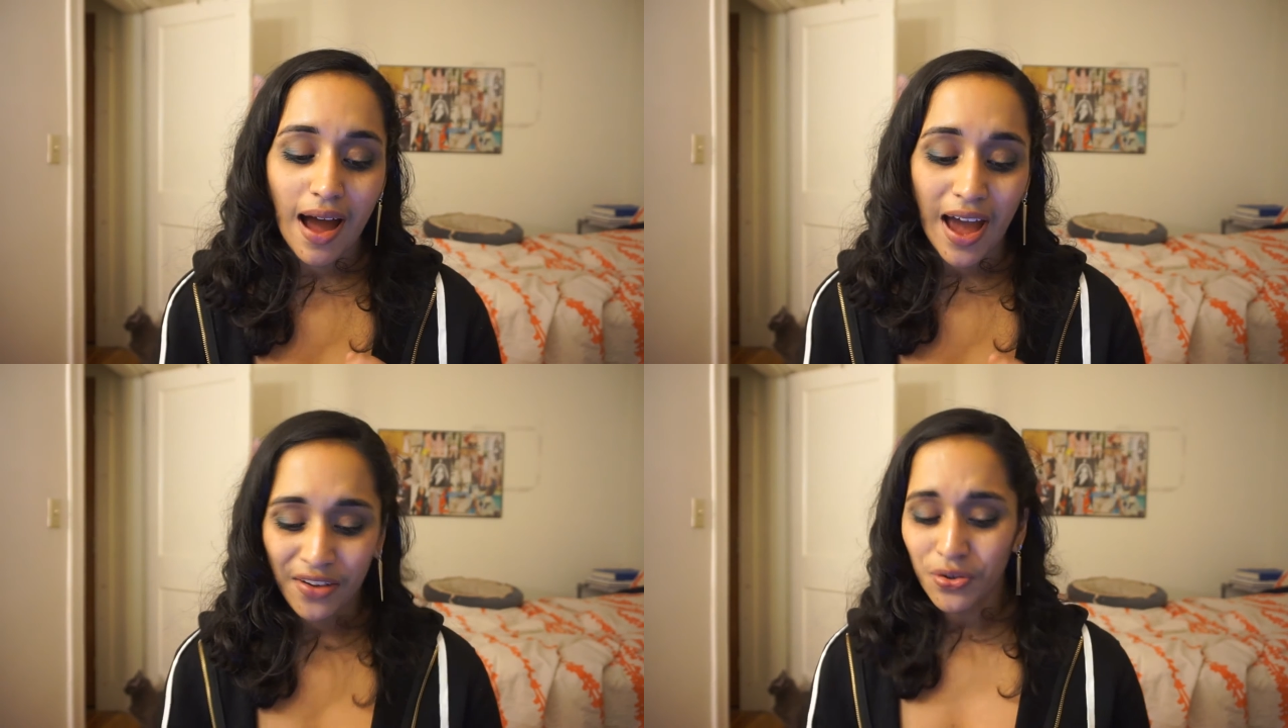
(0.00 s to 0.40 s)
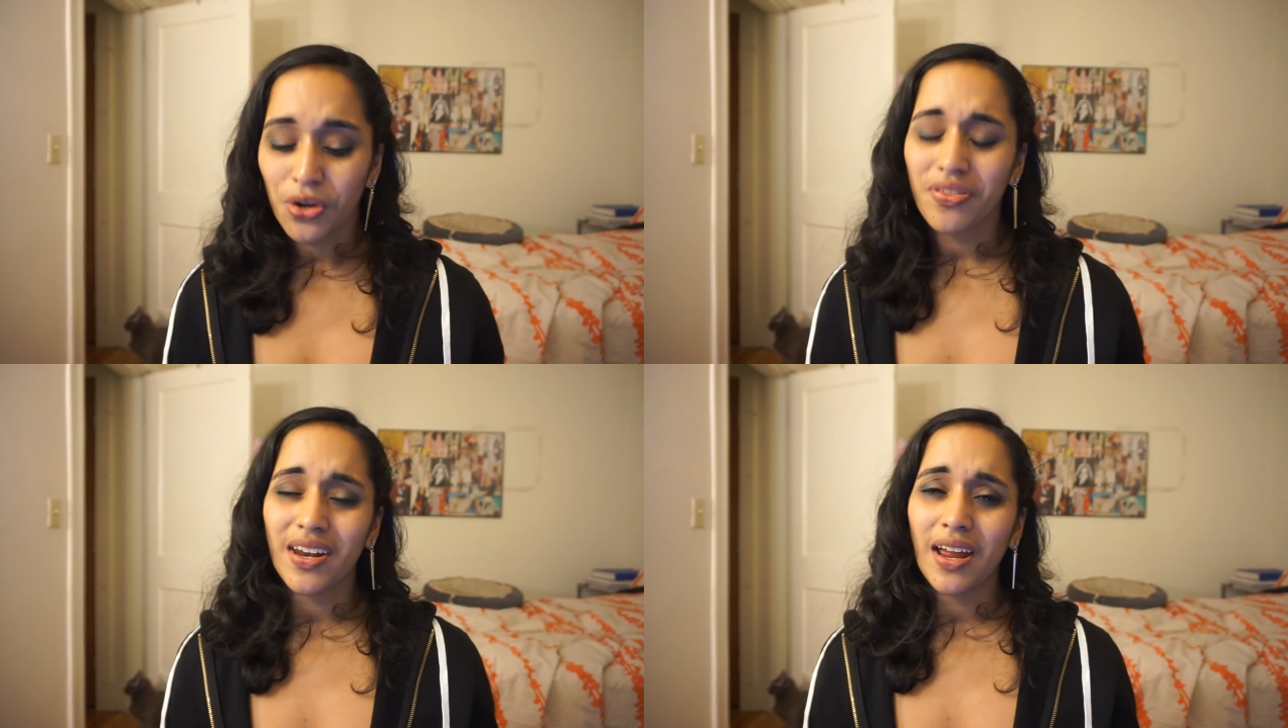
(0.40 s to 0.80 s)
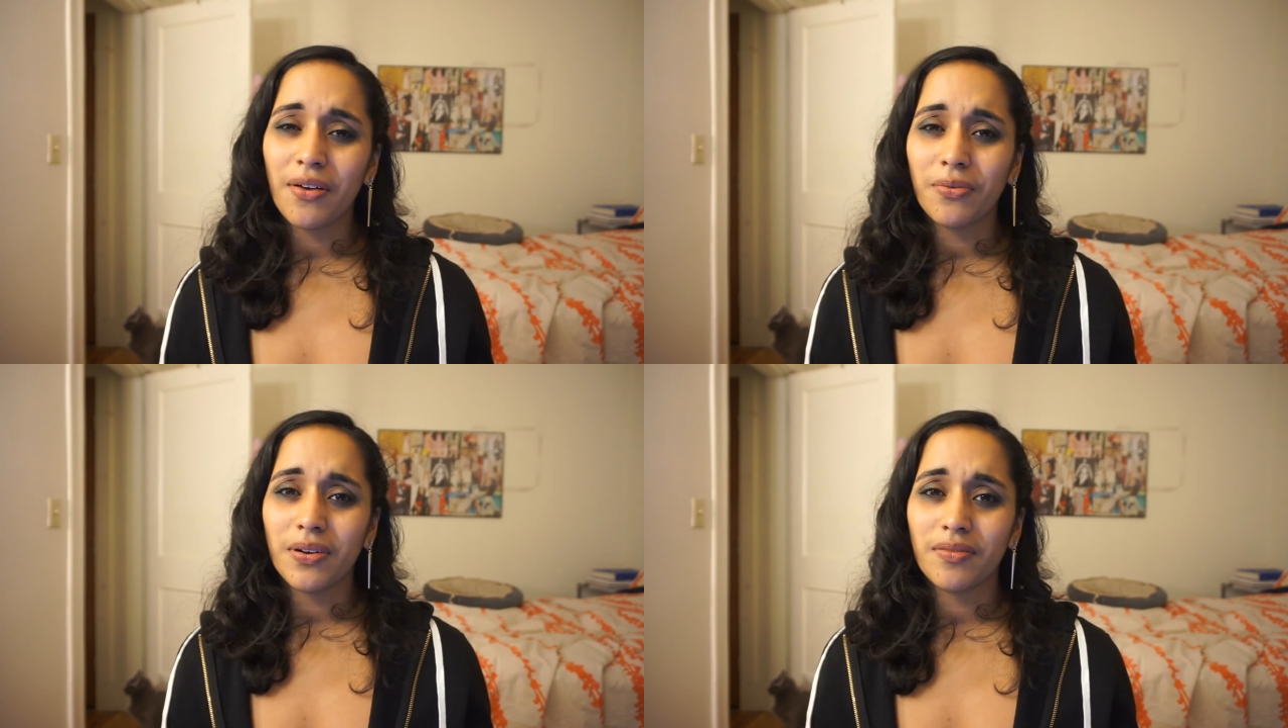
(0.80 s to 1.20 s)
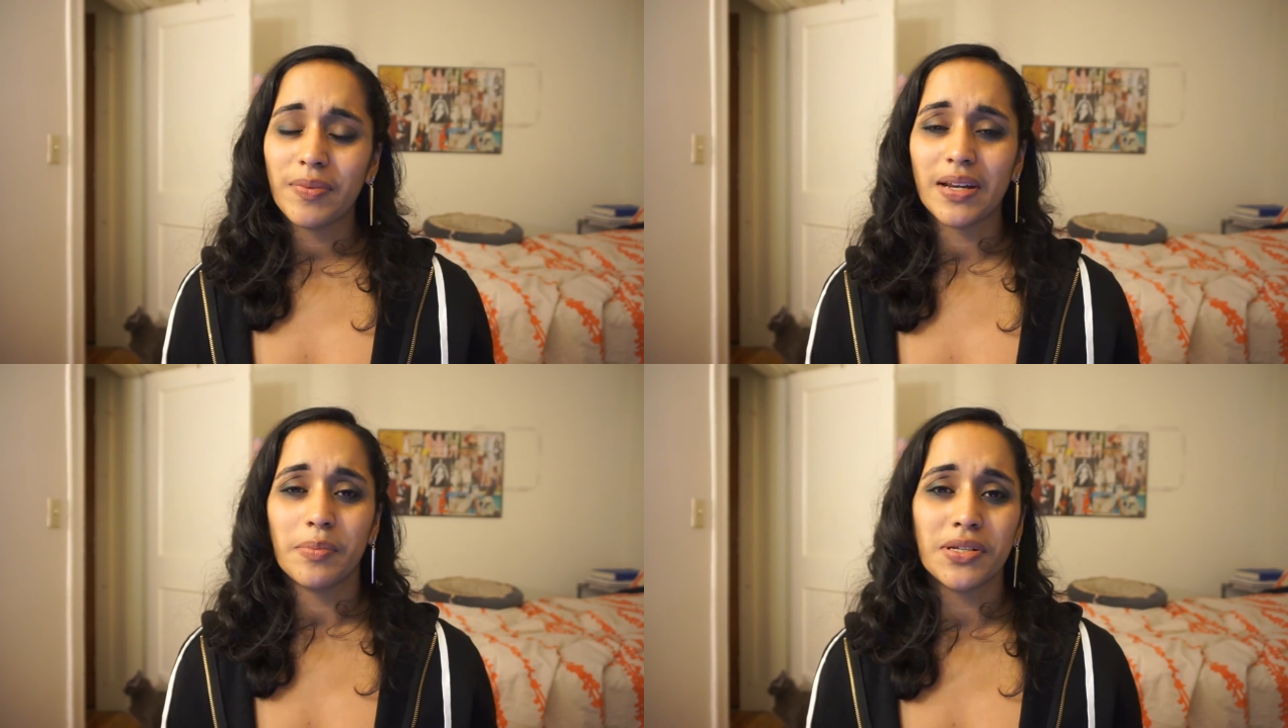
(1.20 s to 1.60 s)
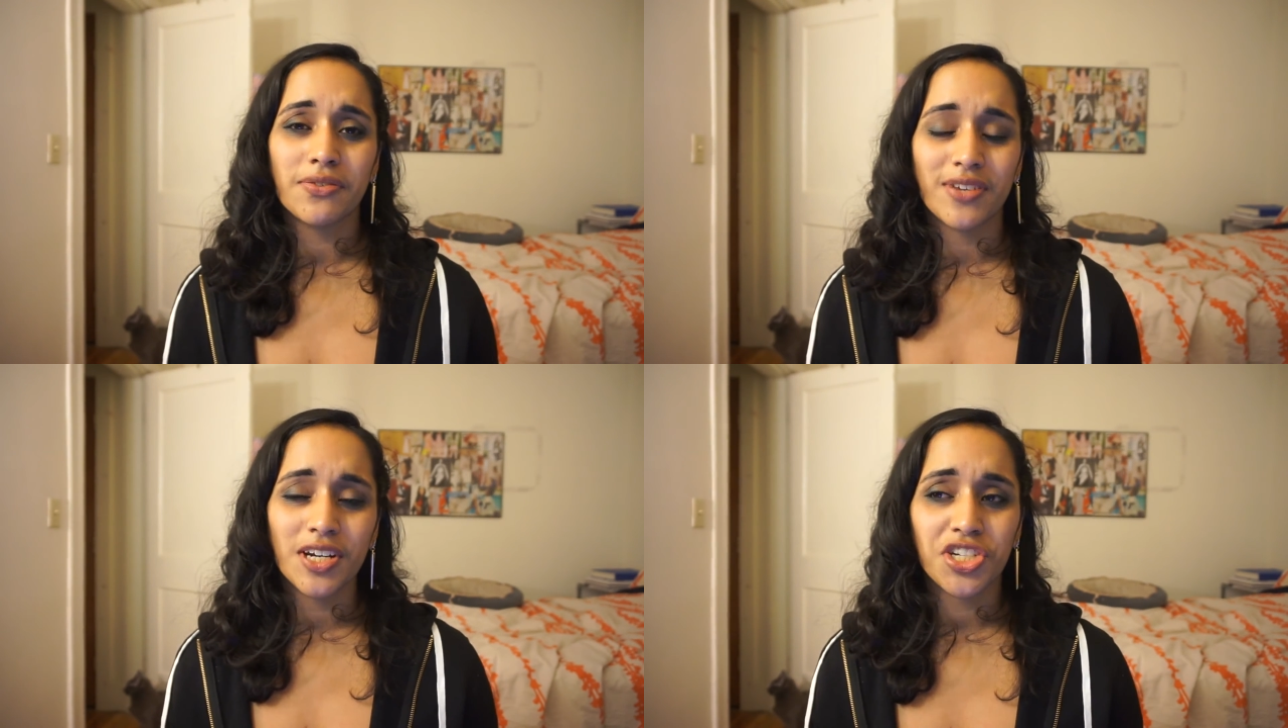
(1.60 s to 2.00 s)
I don't know that I would have been able to
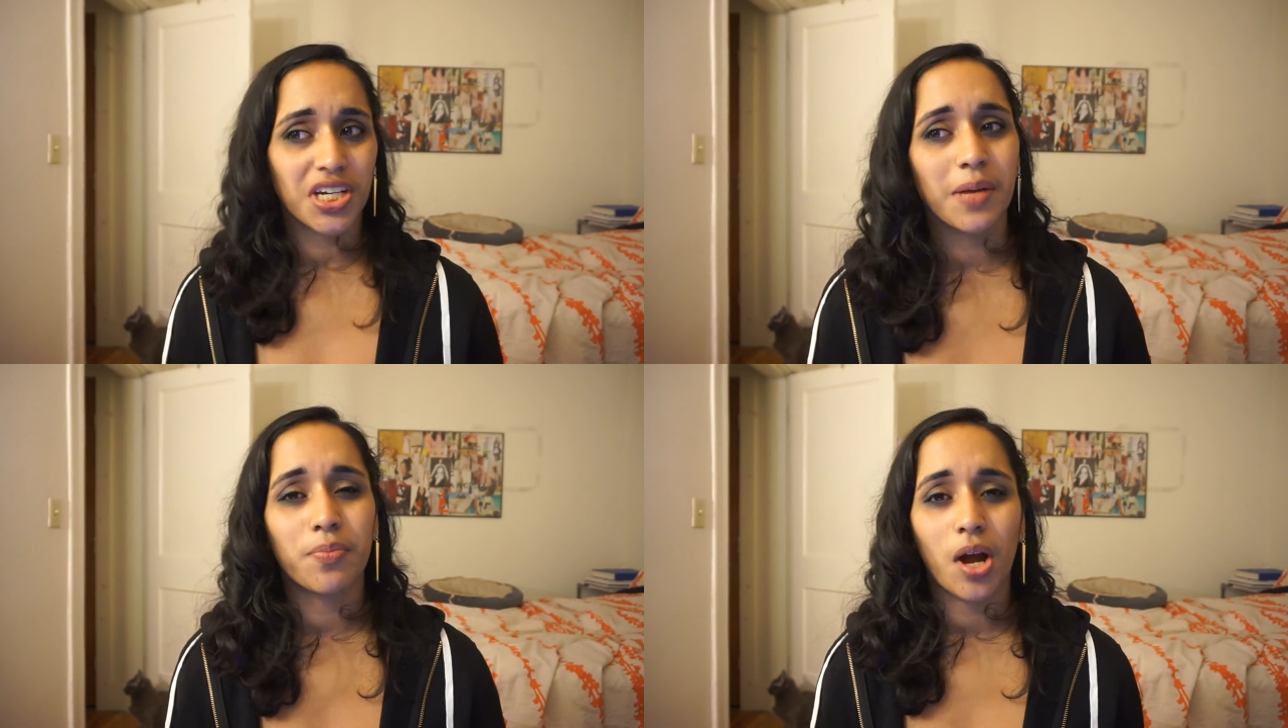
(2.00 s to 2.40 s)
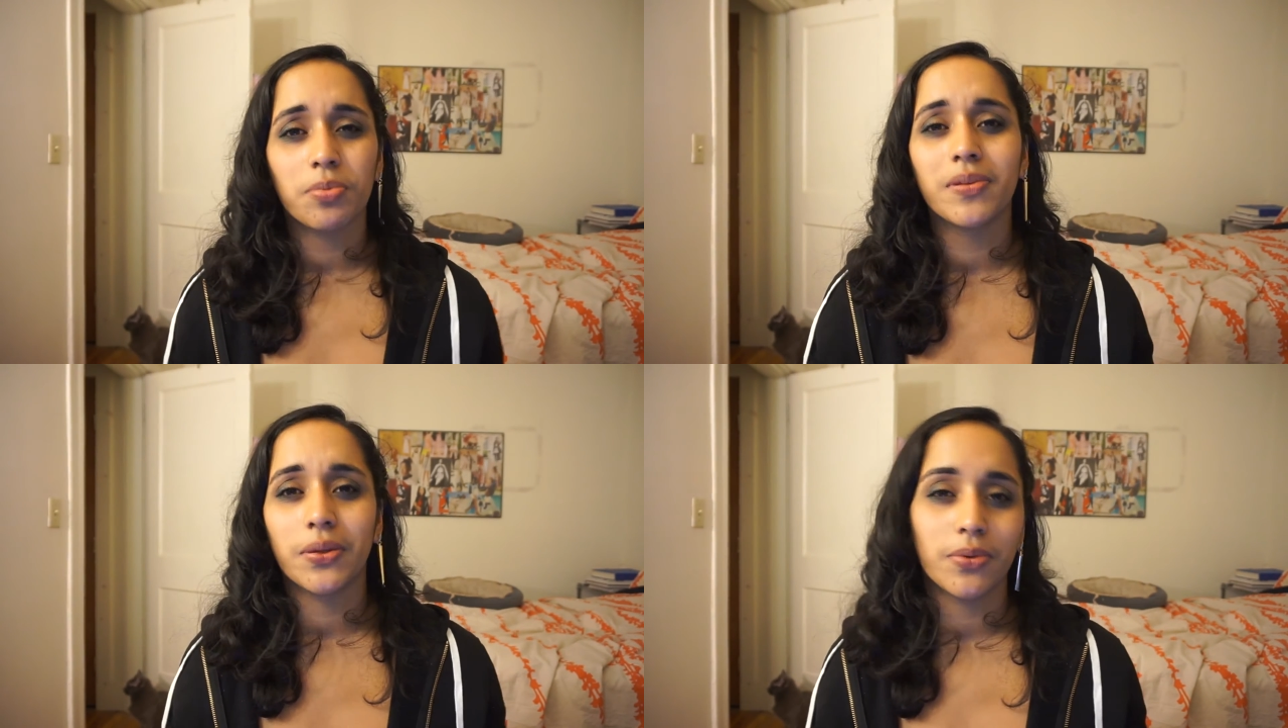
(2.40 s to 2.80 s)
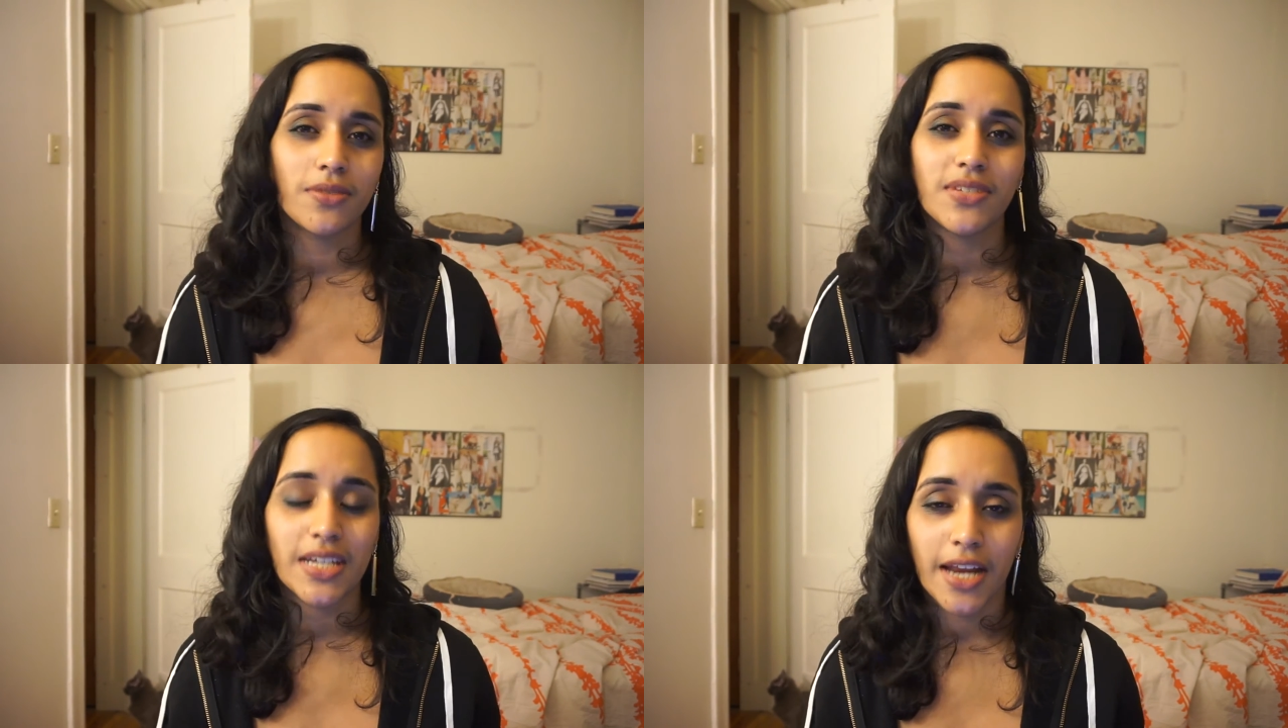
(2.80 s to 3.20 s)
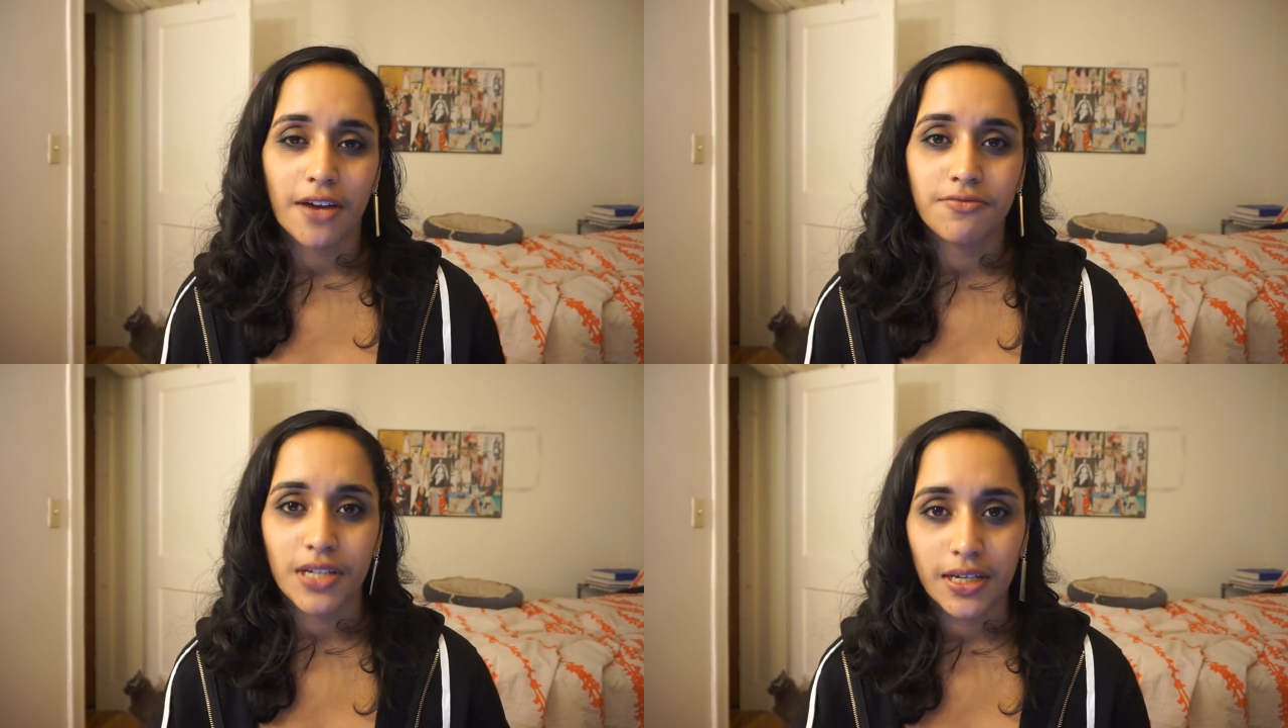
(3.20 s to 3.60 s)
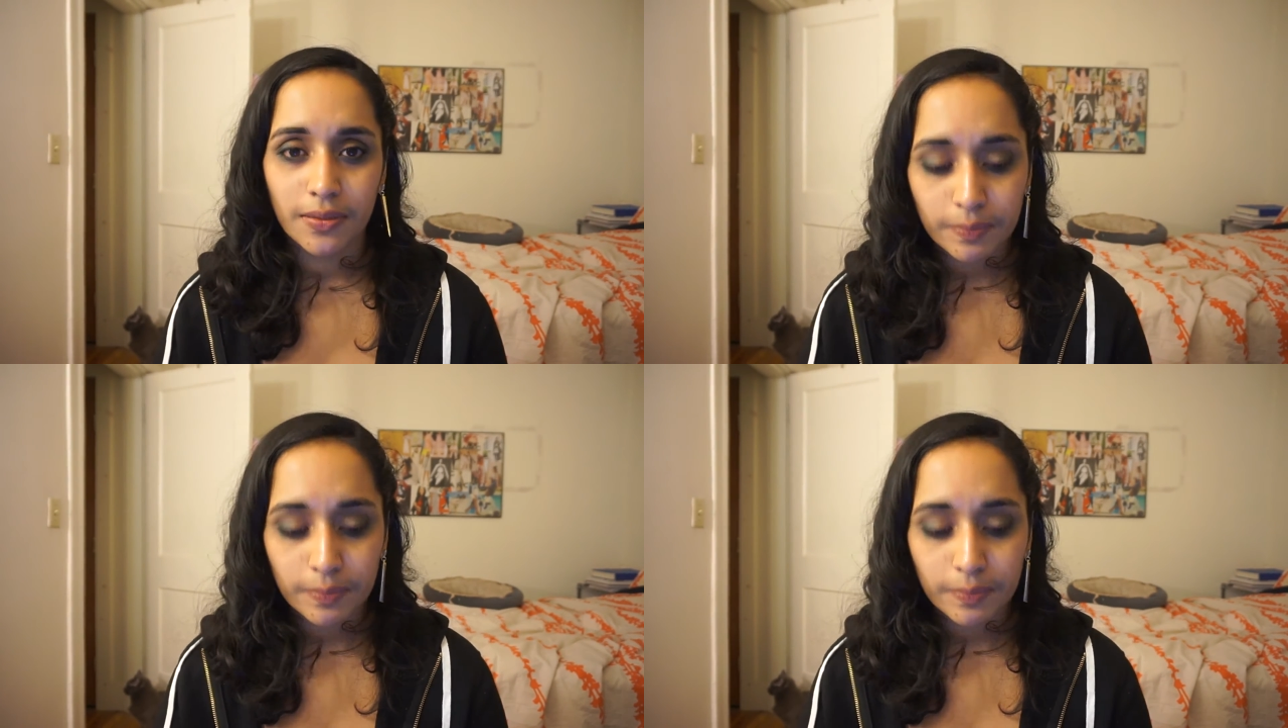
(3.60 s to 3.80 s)
finish it. I probably would have DNF'd it.